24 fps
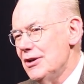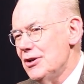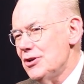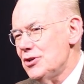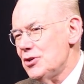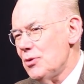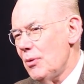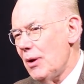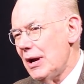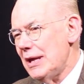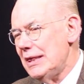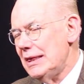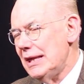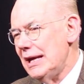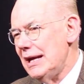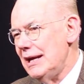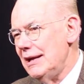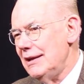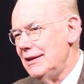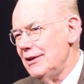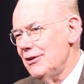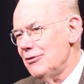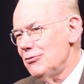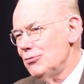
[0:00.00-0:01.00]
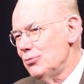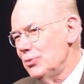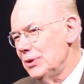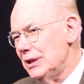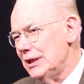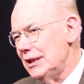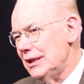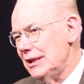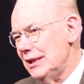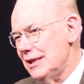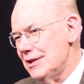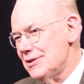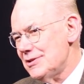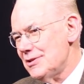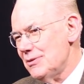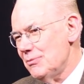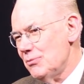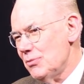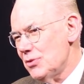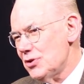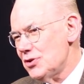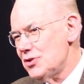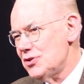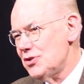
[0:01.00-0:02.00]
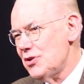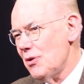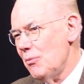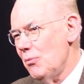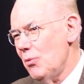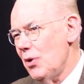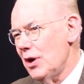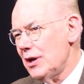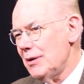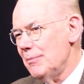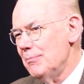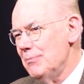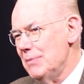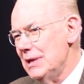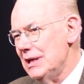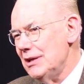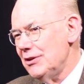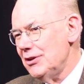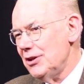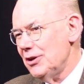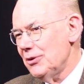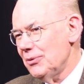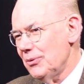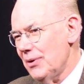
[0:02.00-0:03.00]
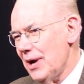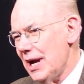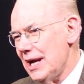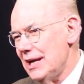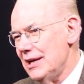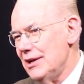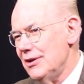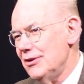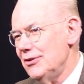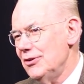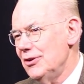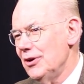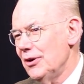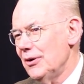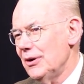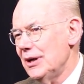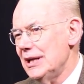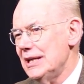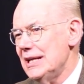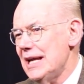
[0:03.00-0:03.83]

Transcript: So I think that realism was somewhat ameliorated during